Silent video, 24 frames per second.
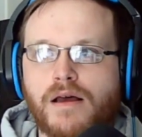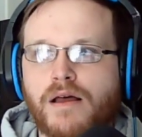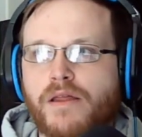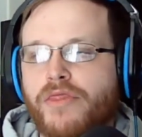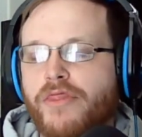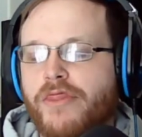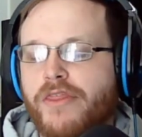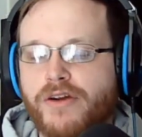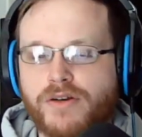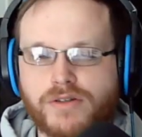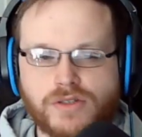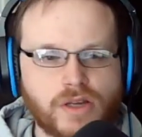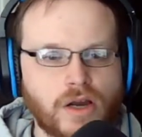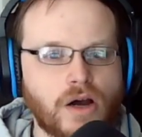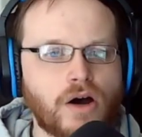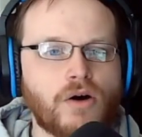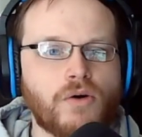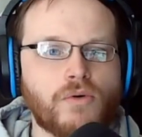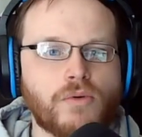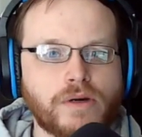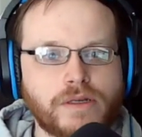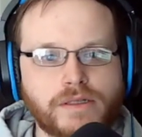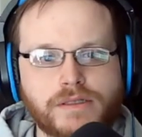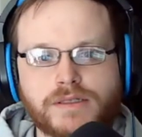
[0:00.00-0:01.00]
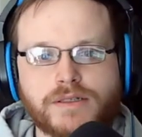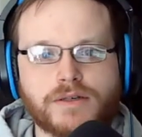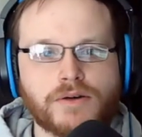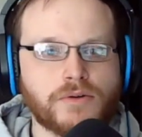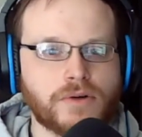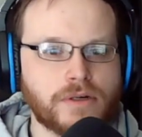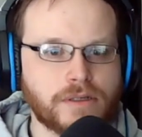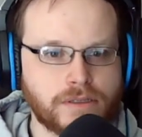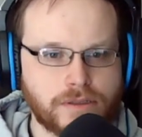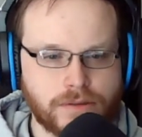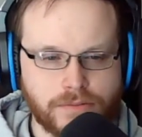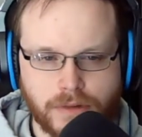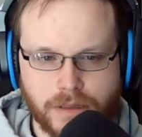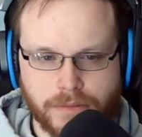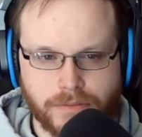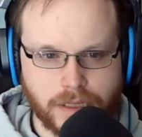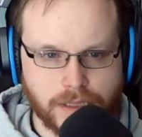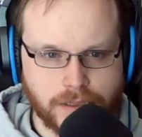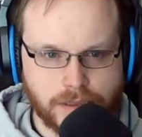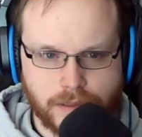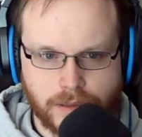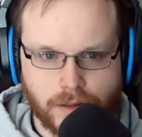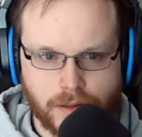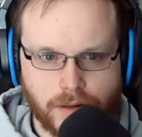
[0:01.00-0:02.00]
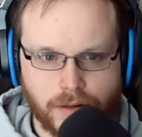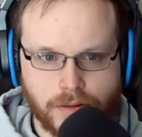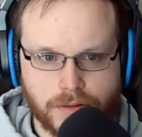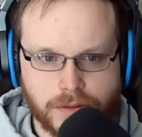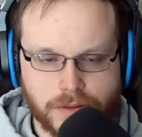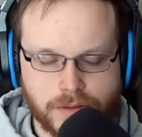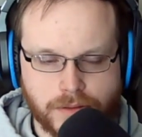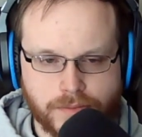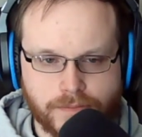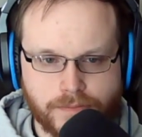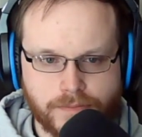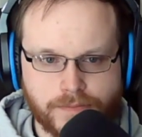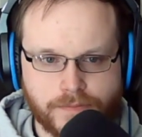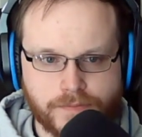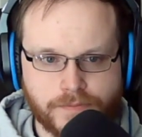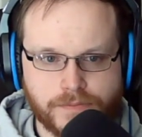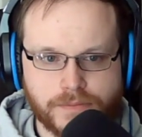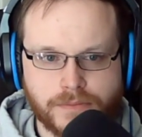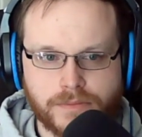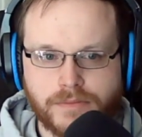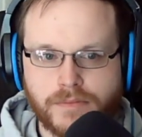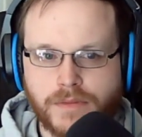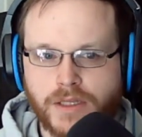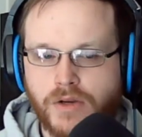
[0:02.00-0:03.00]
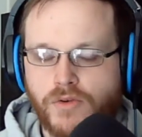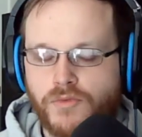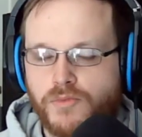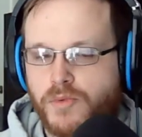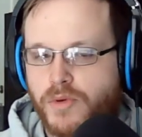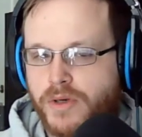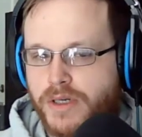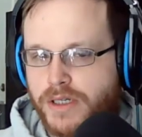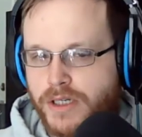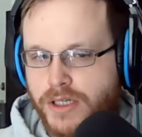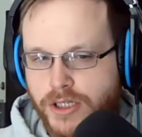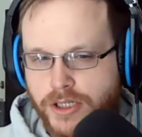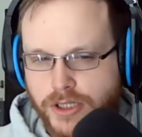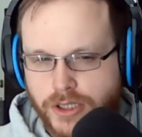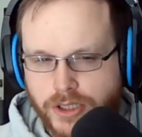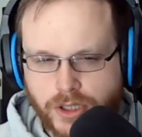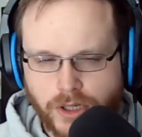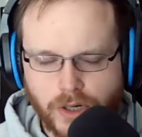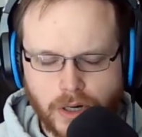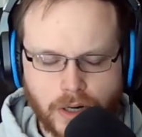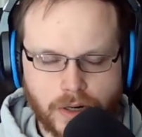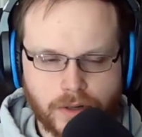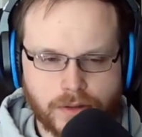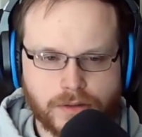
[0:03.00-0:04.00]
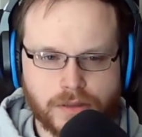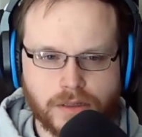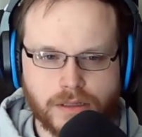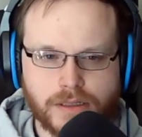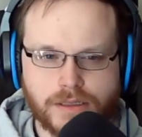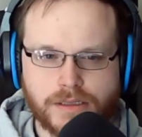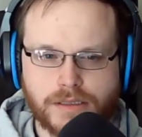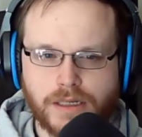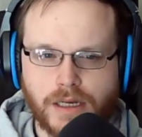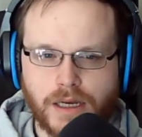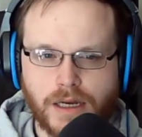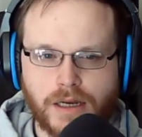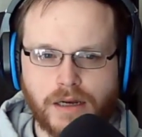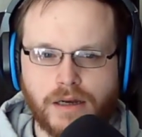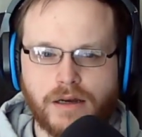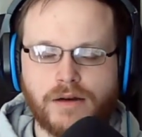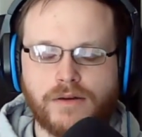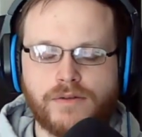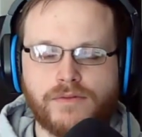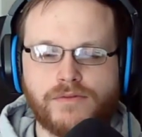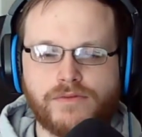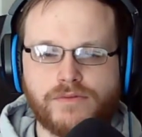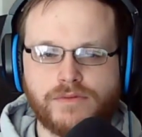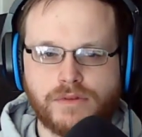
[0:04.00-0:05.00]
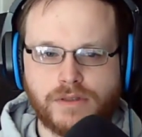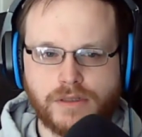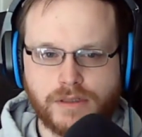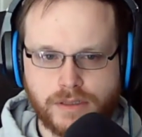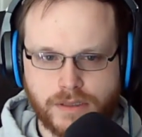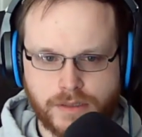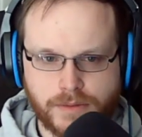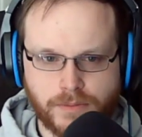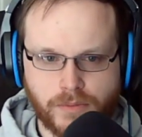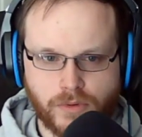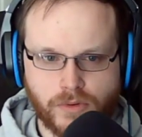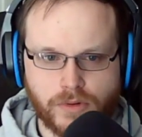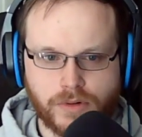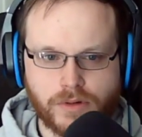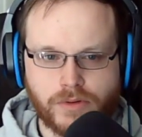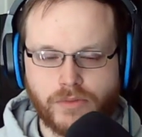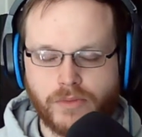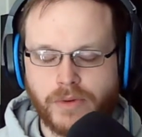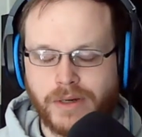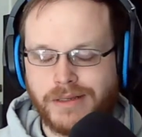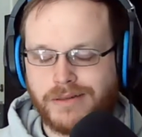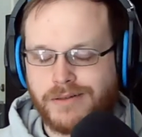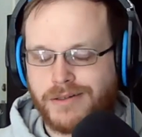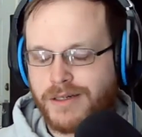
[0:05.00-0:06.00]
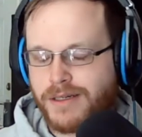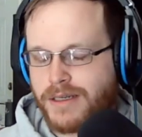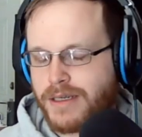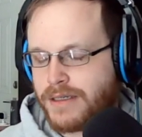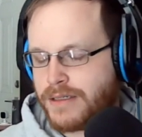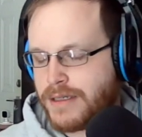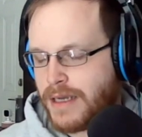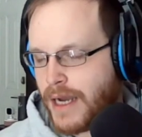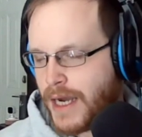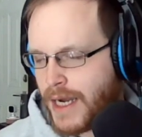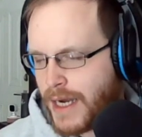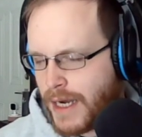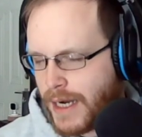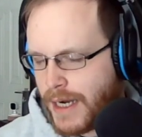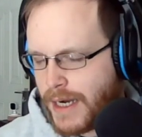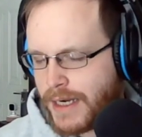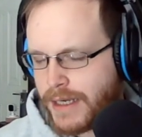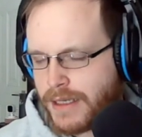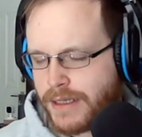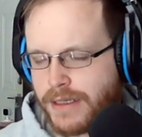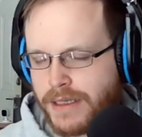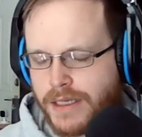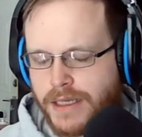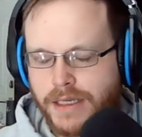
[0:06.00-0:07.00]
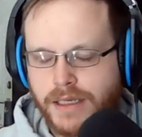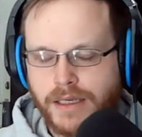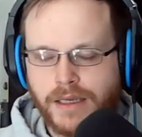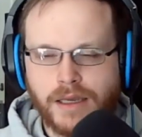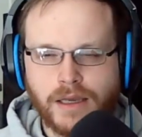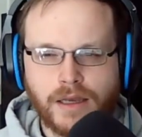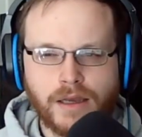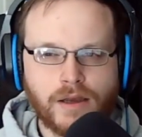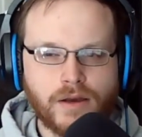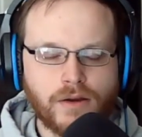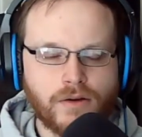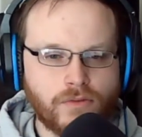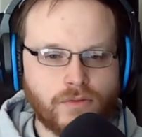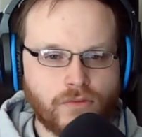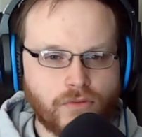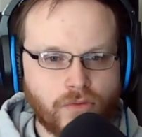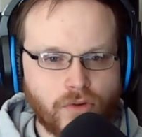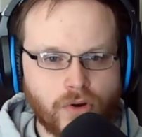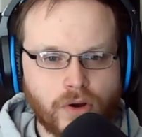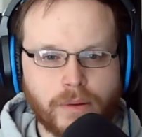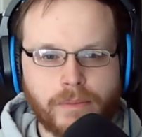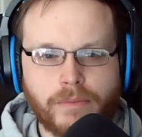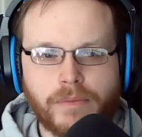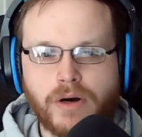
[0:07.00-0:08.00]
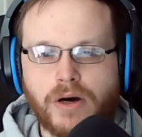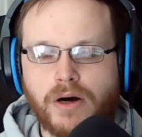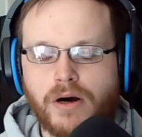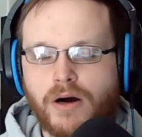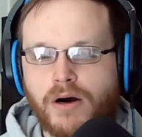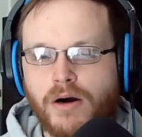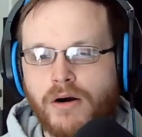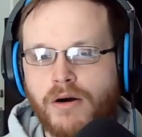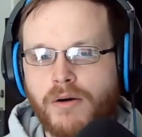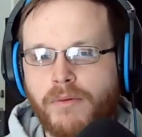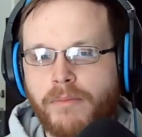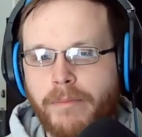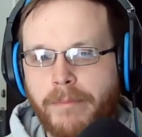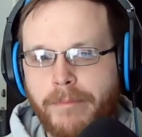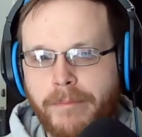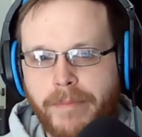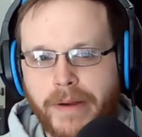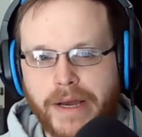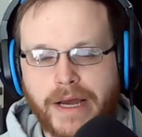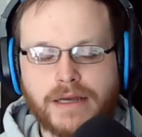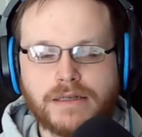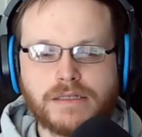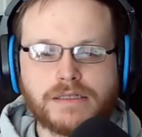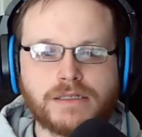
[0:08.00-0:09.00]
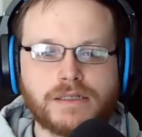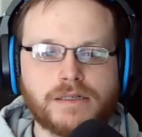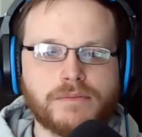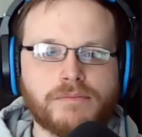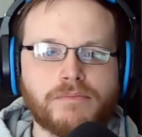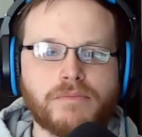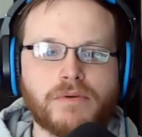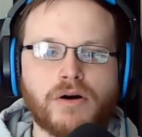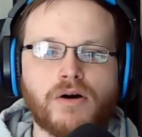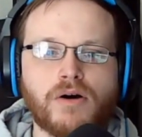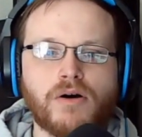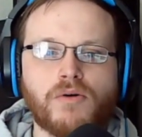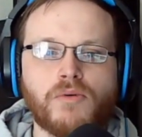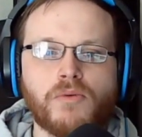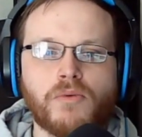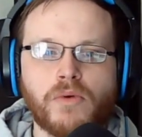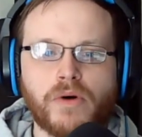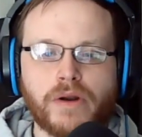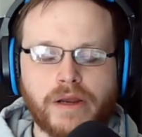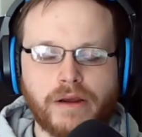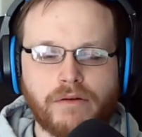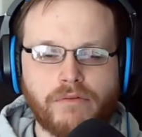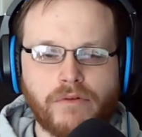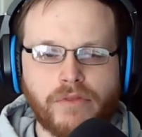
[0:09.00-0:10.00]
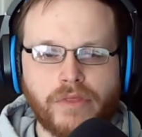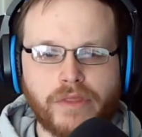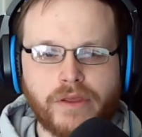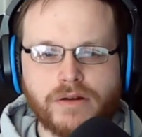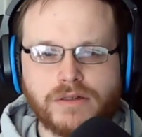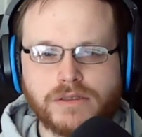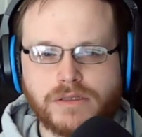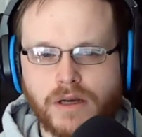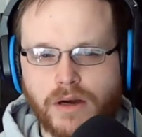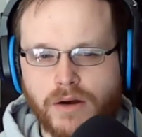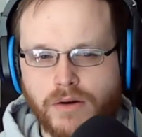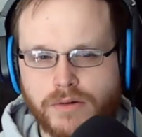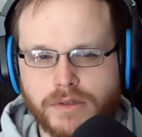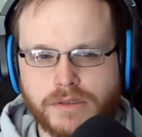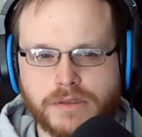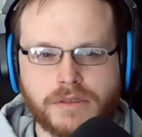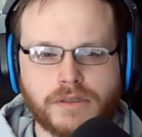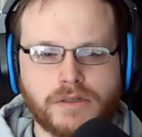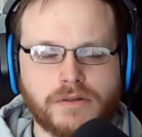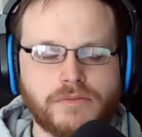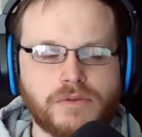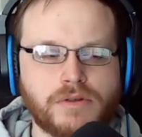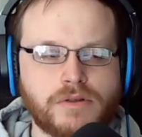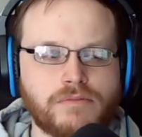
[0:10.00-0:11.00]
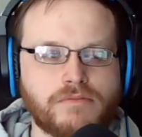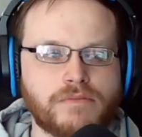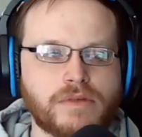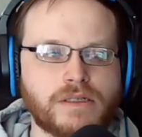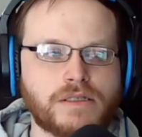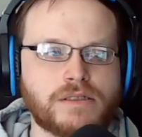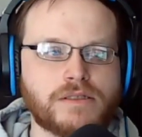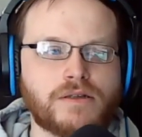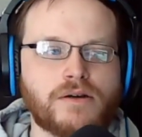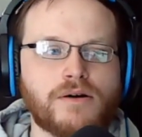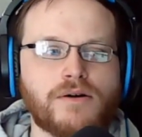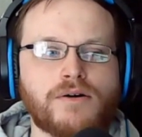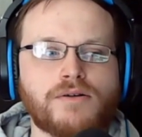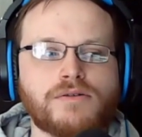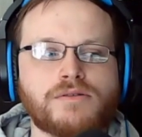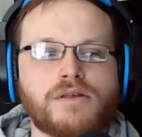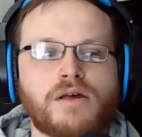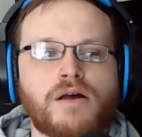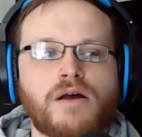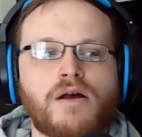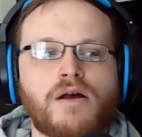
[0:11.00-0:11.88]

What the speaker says: there's always going to be missed calls, regardless of the sport, whether it is hockey, football, basketball, whatever. There's always going to be missed calls.